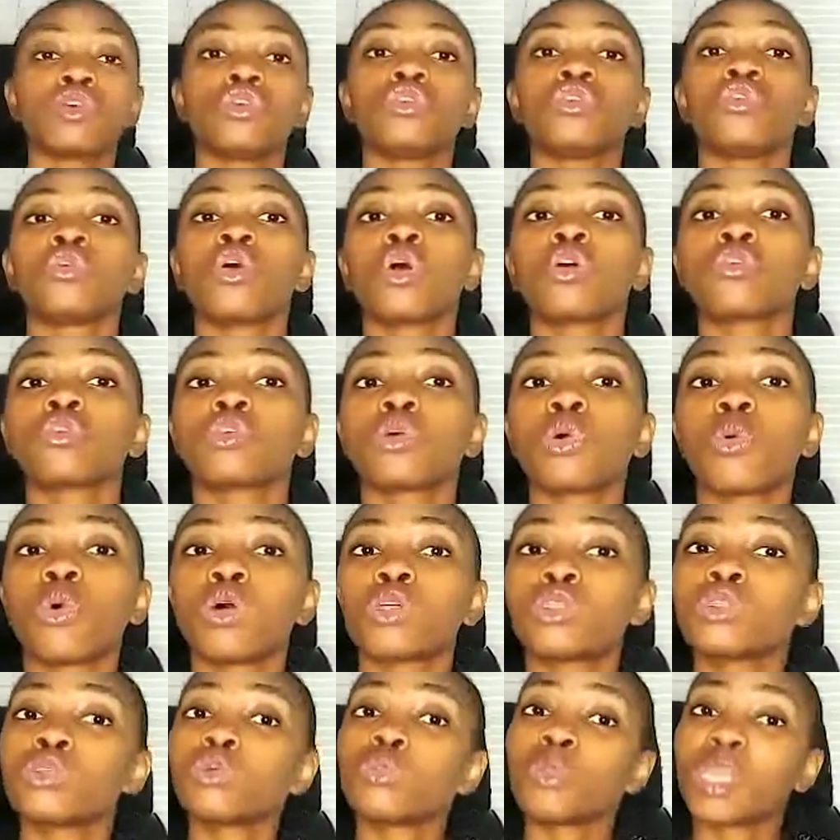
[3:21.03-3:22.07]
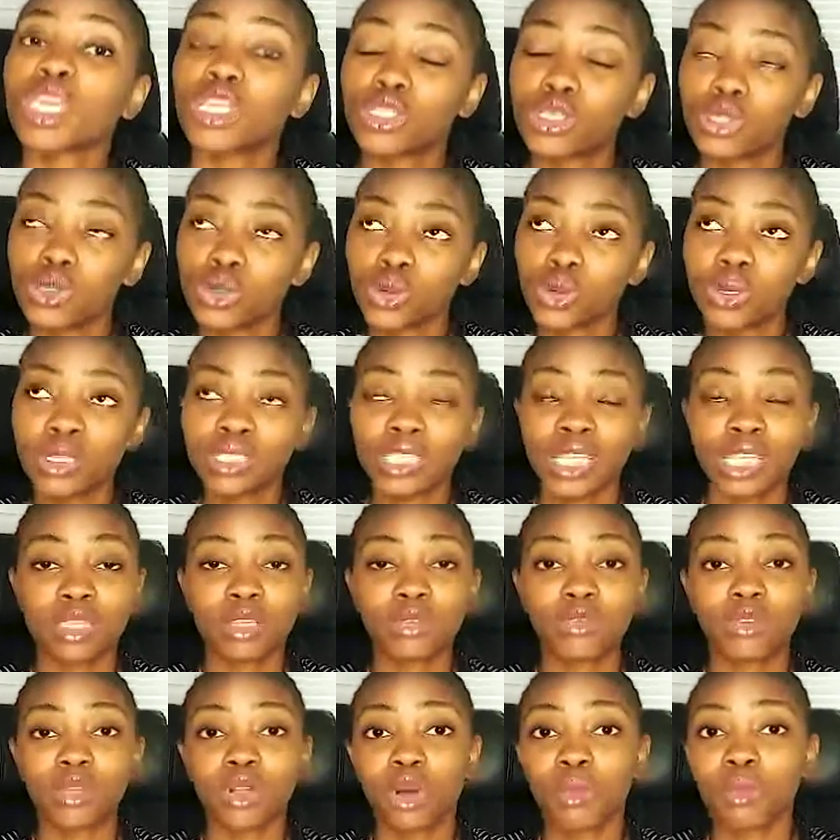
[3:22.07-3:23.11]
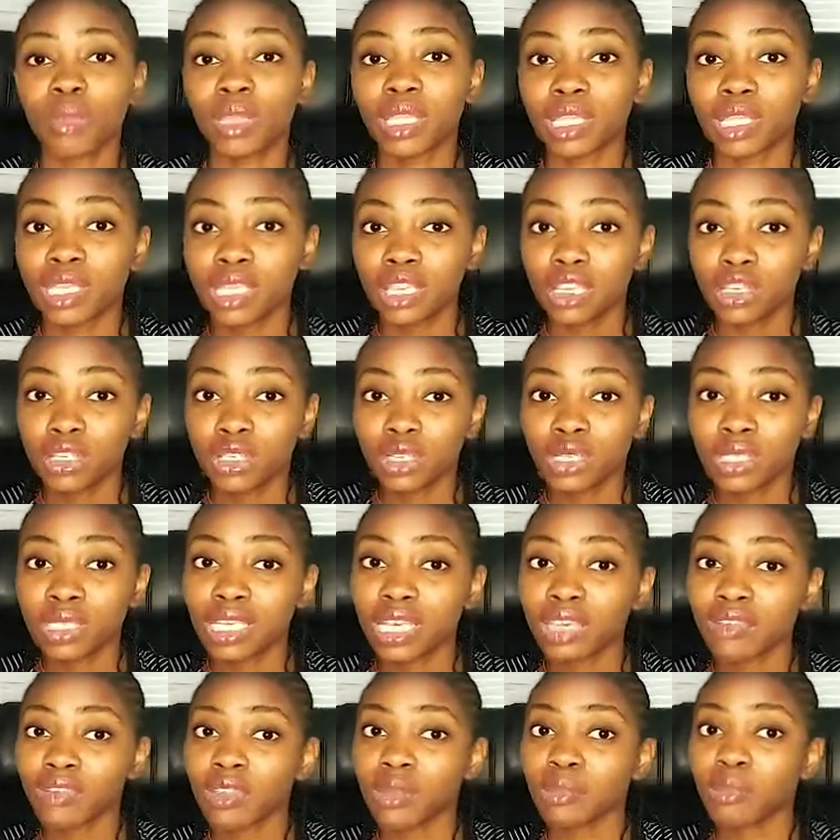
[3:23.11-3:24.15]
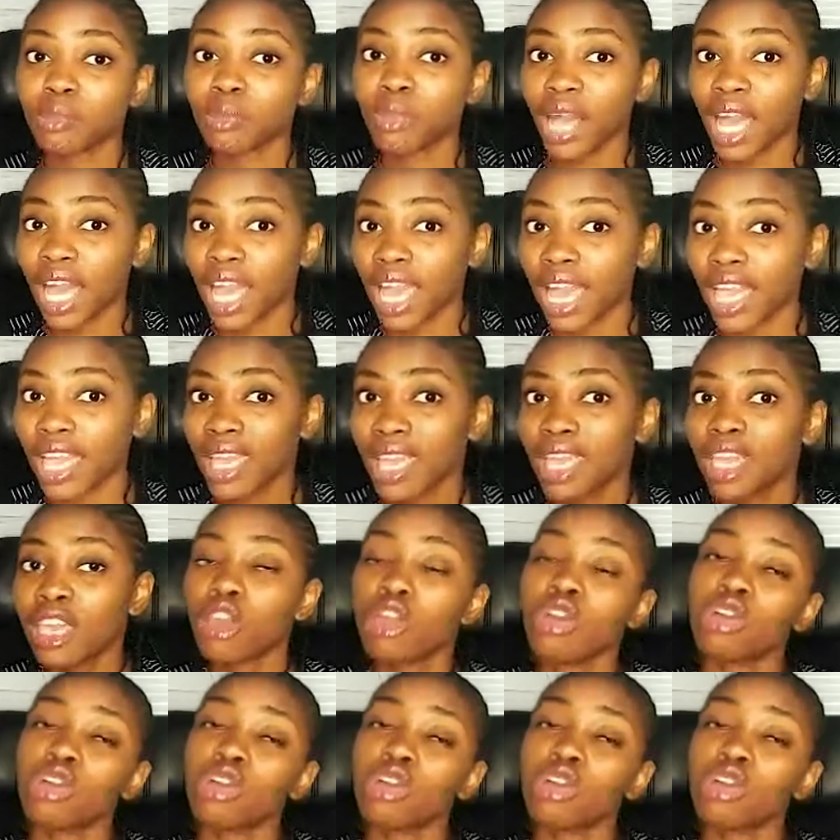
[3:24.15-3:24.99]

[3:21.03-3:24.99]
You also want to make sure that the recommendations given by